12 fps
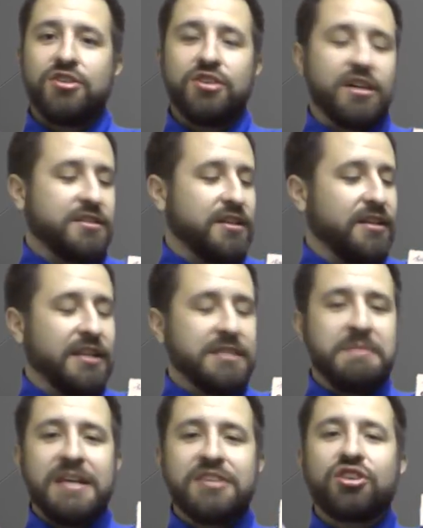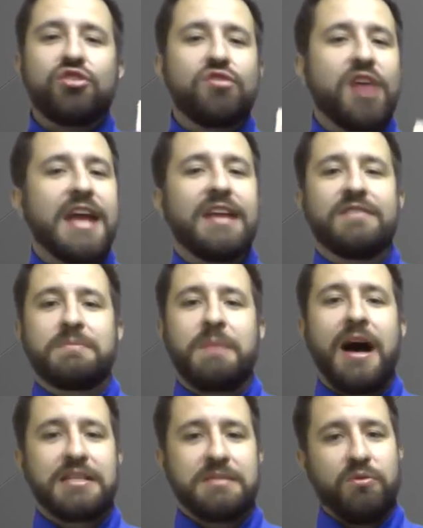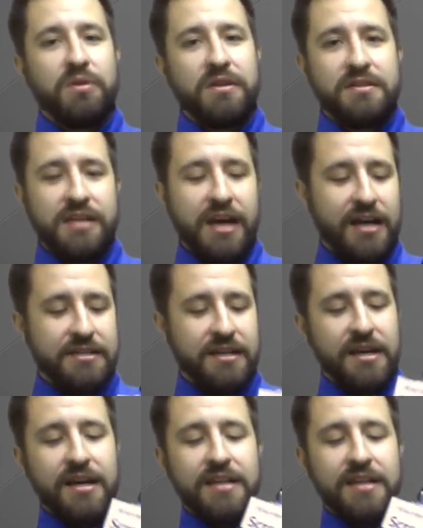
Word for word: Just let's be as creative as possible with this, guys.